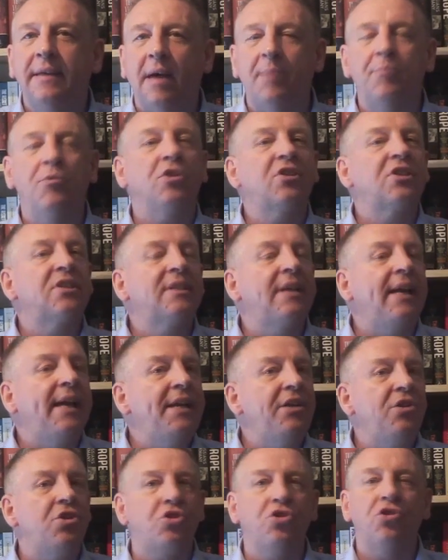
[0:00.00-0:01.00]
I'm not
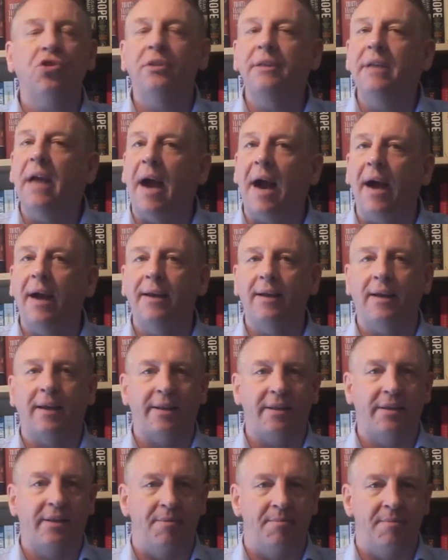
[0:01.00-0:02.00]
saying you shouldn't
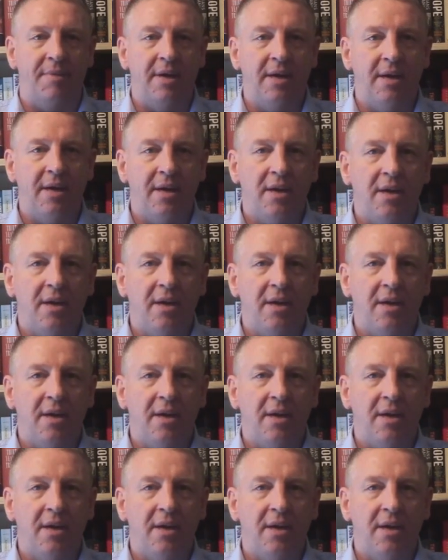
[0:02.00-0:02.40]
highlight them.